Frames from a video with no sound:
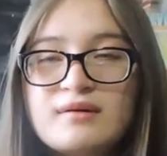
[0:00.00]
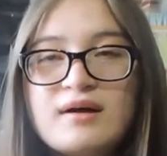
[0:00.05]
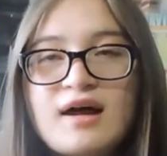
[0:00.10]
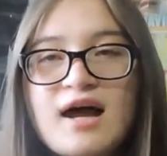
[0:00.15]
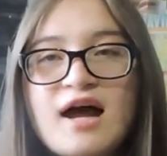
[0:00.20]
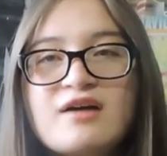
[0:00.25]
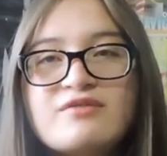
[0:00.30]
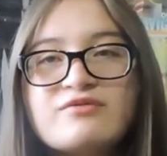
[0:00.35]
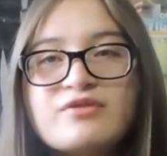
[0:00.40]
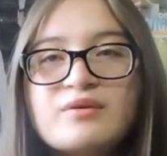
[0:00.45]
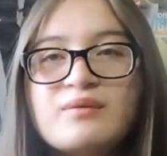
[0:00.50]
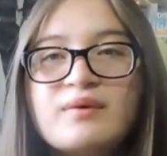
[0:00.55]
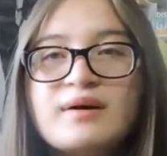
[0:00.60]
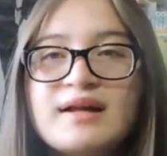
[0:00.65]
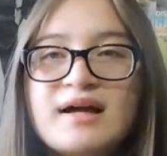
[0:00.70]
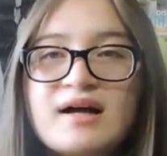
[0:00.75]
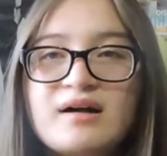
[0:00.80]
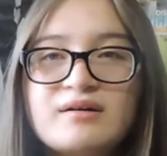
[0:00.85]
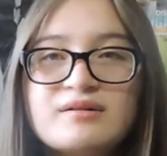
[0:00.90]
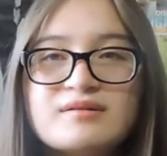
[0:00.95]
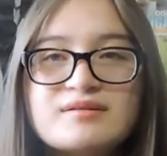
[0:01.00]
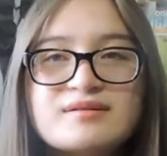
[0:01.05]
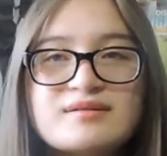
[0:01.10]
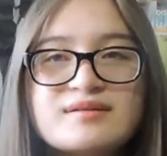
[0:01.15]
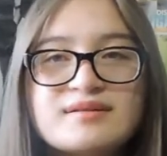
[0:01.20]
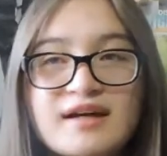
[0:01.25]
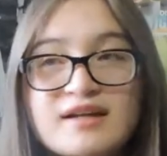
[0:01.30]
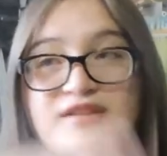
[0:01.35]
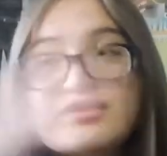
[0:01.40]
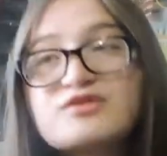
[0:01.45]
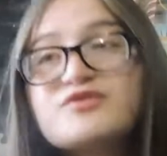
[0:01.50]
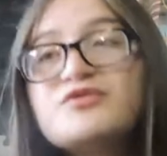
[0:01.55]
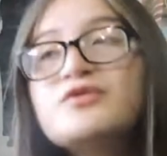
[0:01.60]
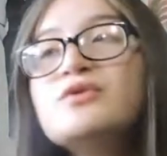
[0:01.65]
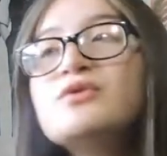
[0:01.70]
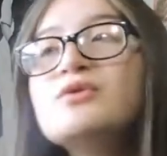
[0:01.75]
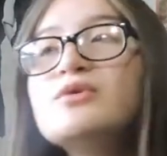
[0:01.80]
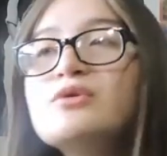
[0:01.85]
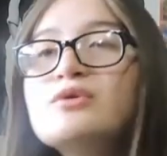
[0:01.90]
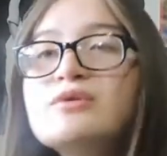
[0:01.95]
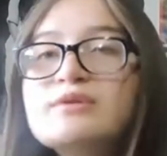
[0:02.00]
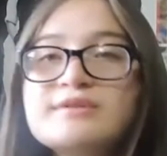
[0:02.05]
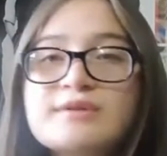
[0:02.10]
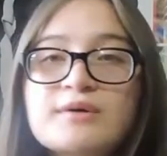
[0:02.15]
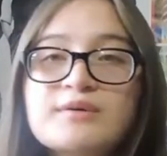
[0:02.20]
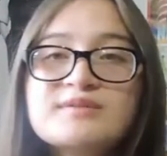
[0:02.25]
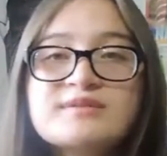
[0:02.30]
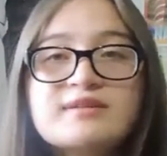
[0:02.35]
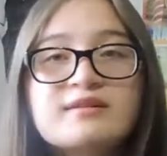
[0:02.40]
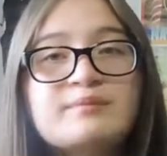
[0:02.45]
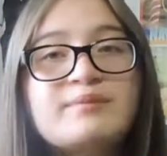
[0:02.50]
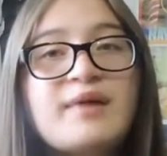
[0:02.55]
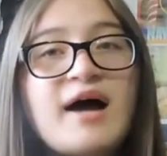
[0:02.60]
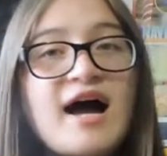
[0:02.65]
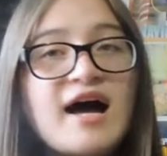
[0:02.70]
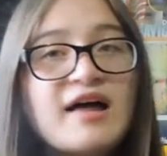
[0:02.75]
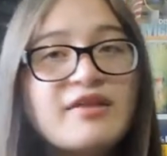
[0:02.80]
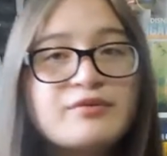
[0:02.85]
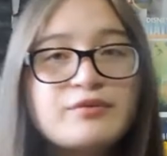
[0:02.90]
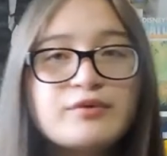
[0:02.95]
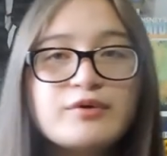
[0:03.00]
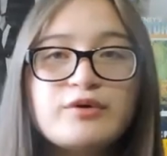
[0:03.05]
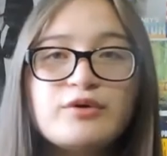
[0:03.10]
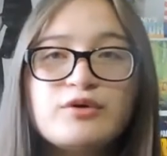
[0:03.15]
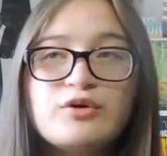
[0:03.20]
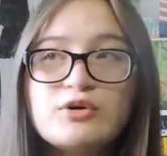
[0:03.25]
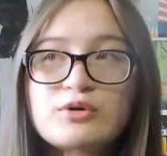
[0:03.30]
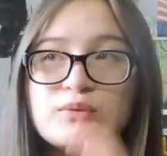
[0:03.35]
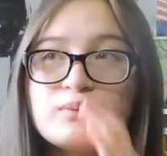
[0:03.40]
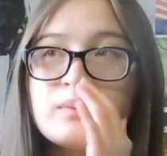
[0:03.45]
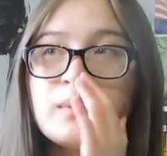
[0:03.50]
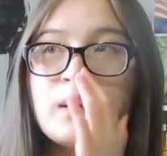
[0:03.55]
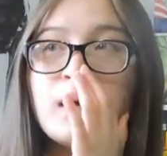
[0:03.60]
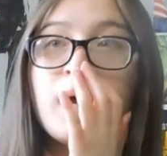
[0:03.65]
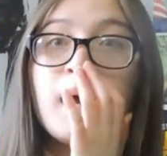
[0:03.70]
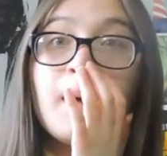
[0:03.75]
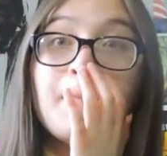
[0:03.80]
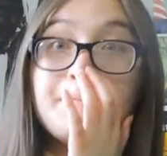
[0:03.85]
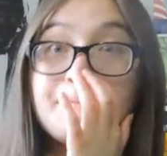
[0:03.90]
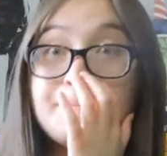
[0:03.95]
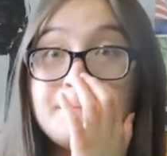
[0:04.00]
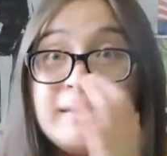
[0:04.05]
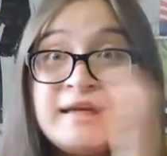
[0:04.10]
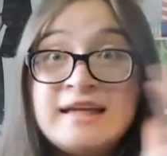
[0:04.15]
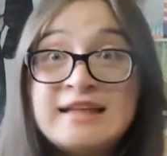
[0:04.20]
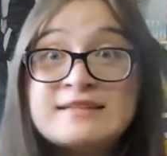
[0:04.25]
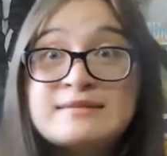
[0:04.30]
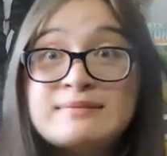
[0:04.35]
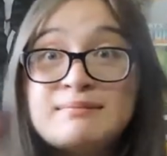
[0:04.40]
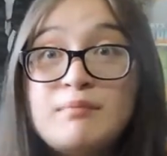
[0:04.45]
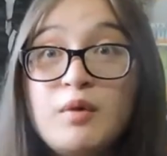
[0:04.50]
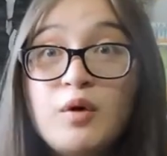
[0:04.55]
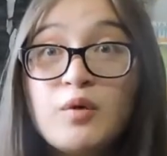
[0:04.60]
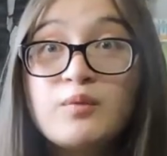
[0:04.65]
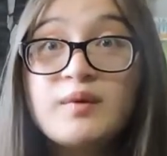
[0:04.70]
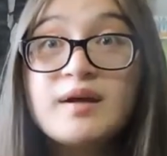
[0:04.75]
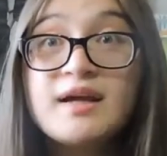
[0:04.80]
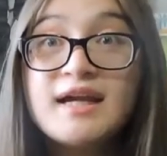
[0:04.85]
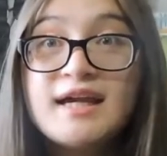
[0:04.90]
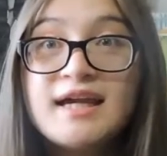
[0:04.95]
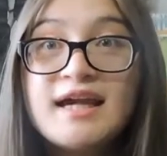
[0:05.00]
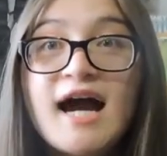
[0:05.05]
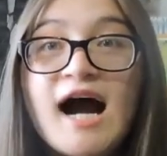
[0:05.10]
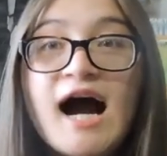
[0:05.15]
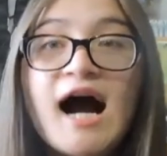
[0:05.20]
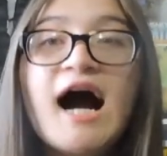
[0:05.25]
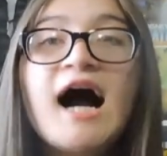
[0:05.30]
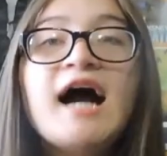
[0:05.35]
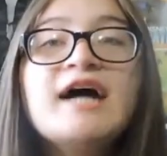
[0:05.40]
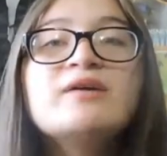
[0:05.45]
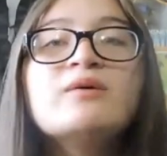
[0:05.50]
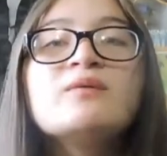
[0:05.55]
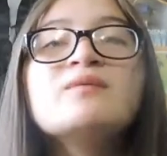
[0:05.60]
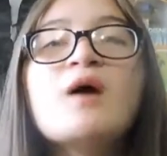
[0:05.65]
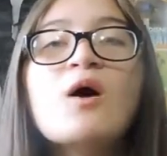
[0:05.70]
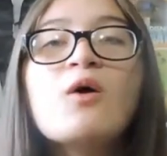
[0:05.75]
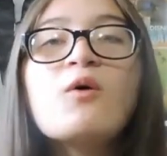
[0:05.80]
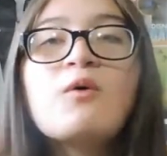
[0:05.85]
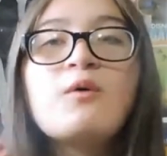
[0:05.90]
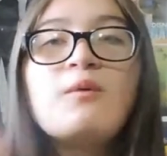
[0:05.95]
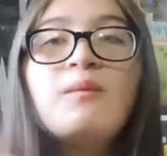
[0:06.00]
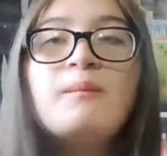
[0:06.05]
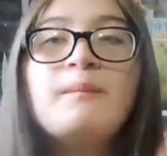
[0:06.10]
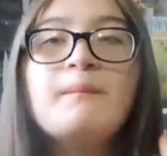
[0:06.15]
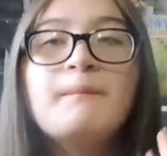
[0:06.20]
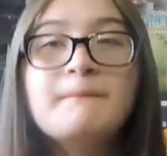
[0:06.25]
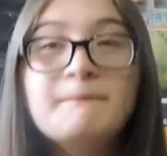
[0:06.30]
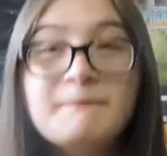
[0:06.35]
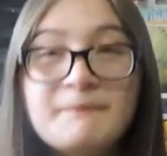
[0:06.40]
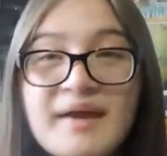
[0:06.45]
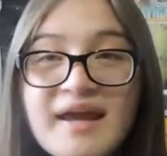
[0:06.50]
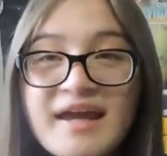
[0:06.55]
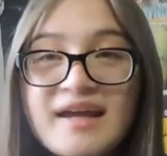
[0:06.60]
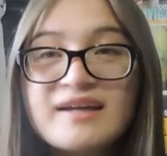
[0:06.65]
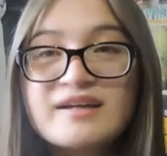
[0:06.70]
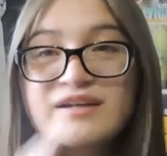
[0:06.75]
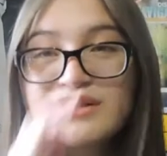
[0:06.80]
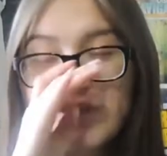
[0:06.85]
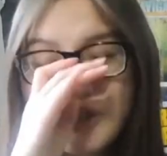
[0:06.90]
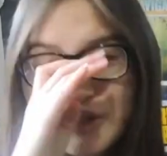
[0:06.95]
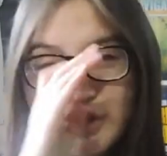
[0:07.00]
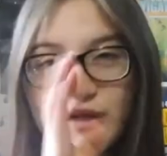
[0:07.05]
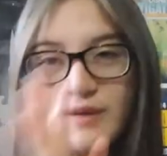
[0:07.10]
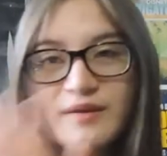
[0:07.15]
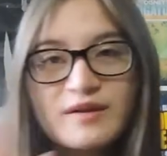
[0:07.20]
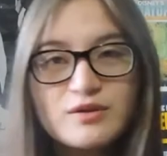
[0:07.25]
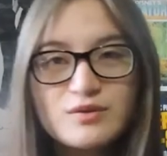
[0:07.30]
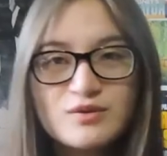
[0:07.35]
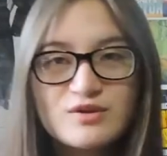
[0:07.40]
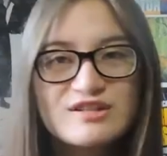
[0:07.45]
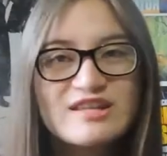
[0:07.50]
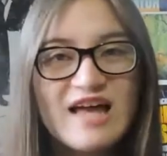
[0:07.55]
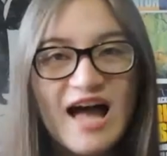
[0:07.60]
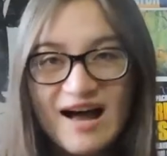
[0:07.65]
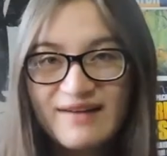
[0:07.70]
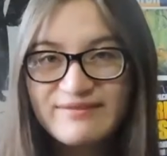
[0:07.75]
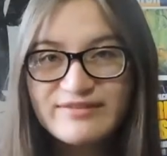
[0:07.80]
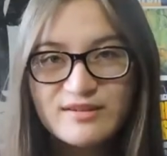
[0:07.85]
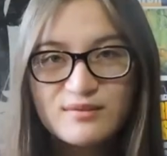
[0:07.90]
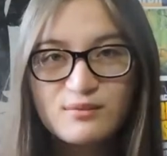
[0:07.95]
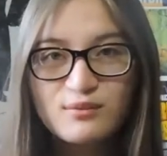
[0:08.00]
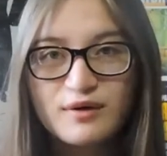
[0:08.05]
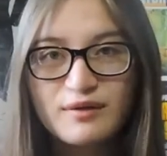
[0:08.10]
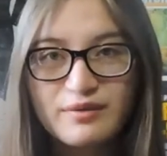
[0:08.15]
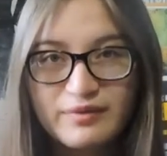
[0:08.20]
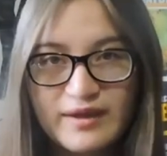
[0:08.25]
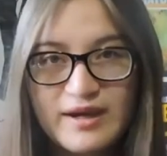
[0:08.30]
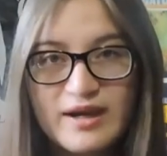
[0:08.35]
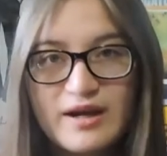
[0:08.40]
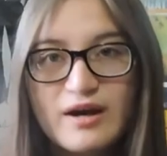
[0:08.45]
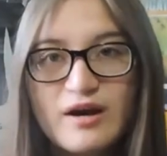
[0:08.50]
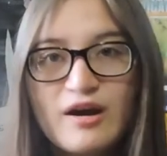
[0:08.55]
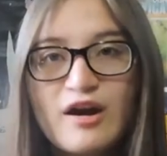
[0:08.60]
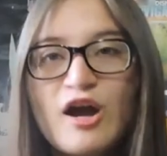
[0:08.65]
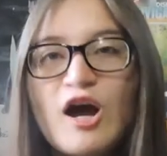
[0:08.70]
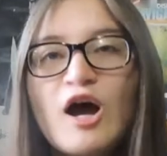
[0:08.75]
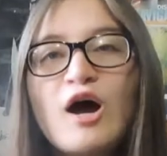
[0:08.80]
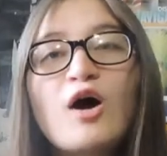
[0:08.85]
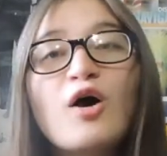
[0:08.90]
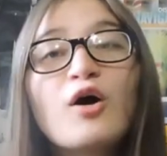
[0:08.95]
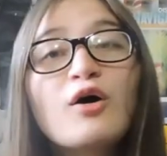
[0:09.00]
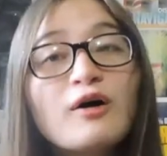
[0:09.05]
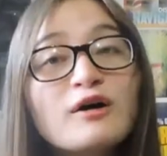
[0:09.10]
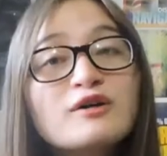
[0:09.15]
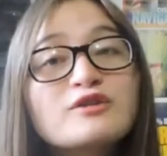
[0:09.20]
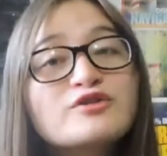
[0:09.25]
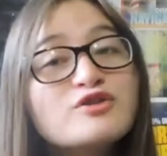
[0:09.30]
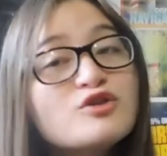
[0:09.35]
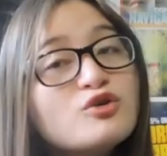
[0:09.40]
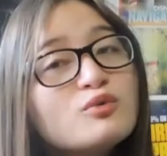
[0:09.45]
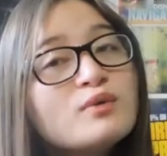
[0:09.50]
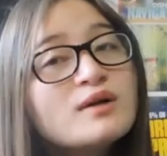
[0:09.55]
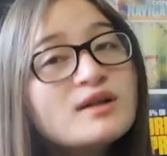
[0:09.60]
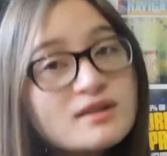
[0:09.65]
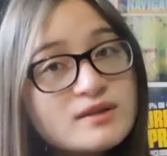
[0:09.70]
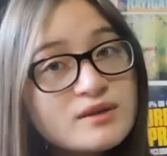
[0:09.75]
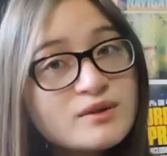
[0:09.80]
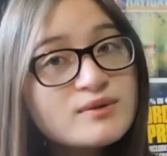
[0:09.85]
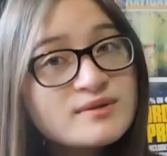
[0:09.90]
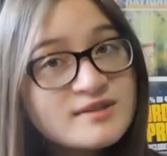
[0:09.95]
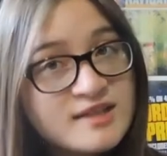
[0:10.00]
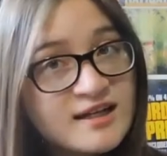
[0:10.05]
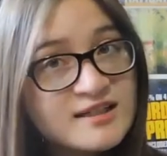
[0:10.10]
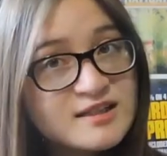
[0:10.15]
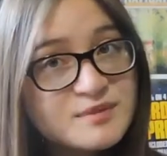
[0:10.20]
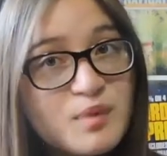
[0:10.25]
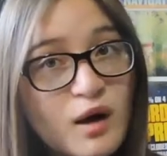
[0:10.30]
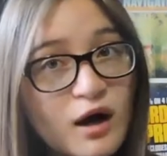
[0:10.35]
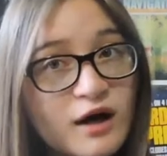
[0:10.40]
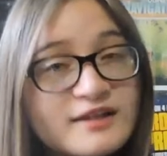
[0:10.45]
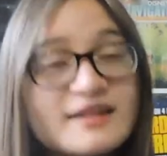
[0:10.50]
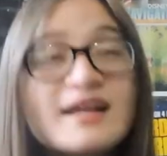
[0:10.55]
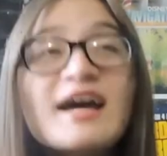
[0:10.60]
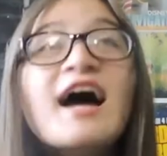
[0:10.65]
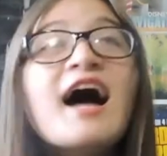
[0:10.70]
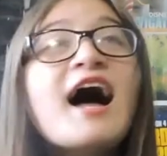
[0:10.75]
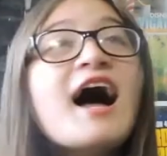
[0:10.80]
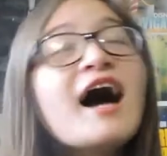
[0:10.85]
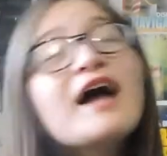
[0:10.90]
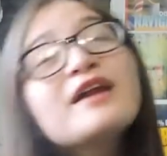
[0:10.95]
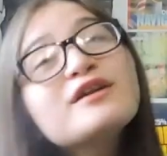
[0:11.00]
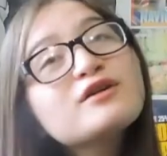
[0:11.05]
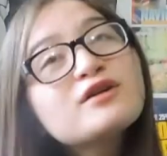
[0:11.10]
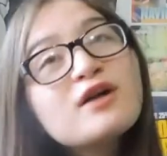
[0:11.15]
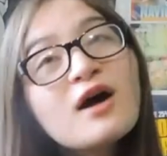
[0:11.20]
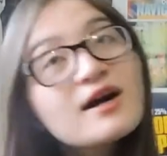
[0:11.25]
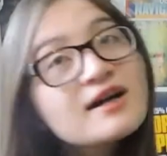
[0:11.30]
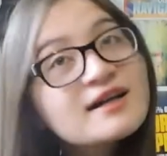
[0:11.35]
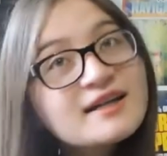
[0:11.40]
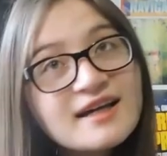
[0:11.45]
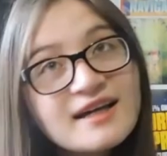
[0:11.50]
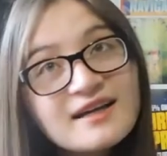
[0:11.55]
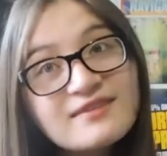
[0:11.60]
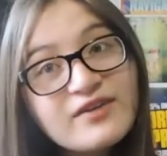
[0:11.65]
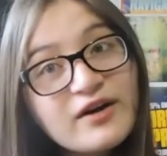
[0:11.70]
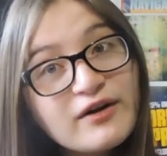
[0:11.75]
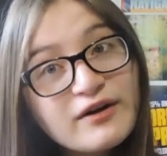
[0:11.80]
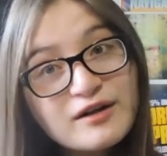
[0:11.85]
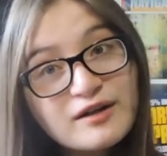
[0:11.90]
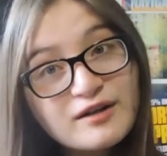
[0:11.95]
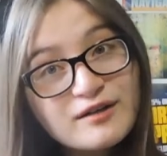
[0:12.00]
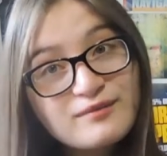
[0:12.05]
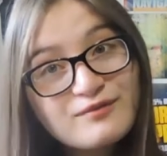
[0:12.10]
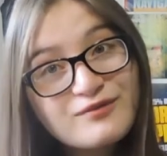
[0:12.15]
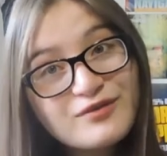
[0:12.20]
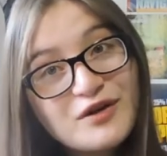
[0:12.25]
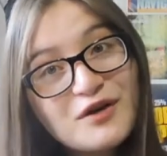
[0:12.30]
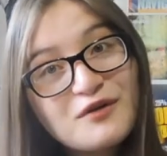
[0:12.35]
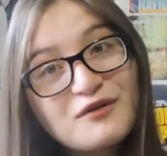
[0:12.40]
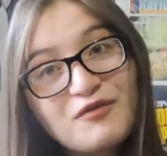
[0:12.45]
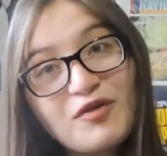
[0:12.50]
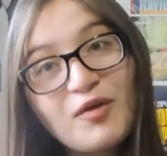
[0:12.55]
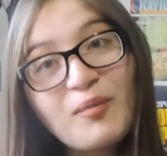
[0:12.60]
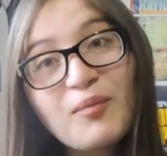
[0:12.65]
everyone else gets food, goes to the bathroom, meets Marie. I don't know. Make sure that you just have someone there, or else you will lose that spot and you're not going to get a very good view of the